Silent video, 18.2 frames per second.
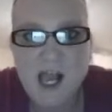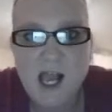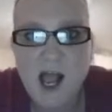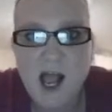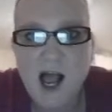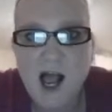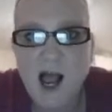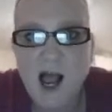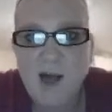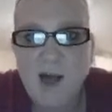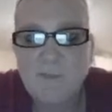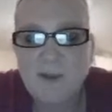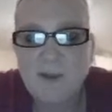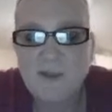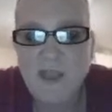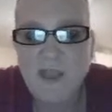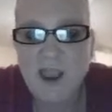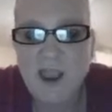
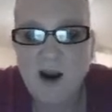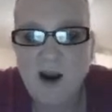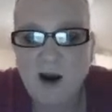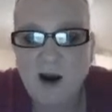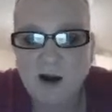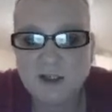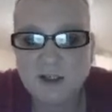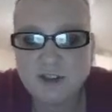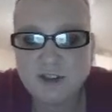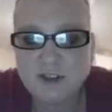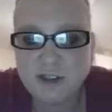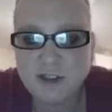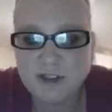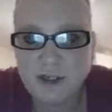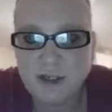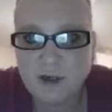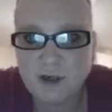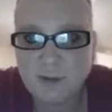But they are
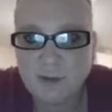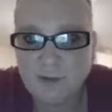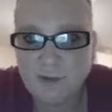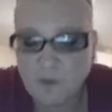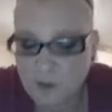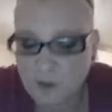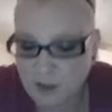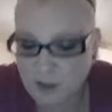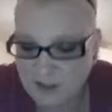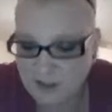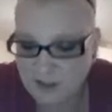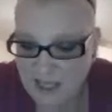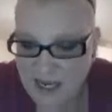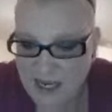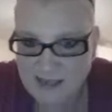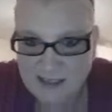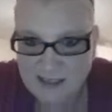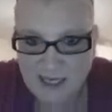strictly herbivores
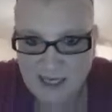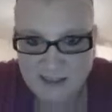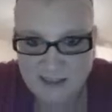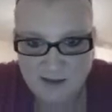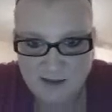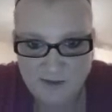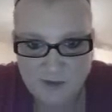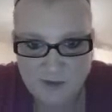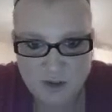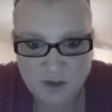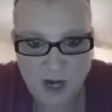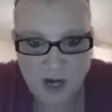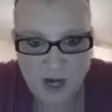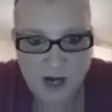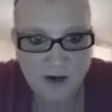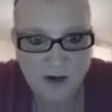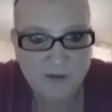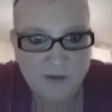and tend to live in
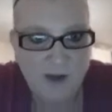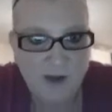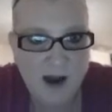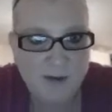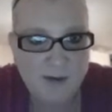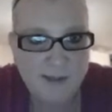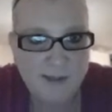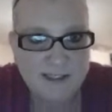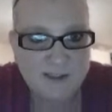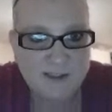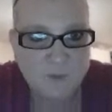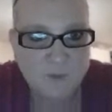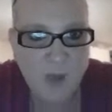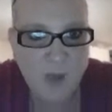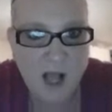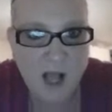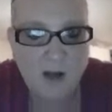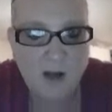drier environments as
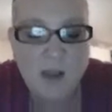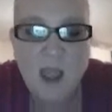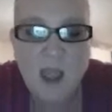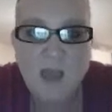well.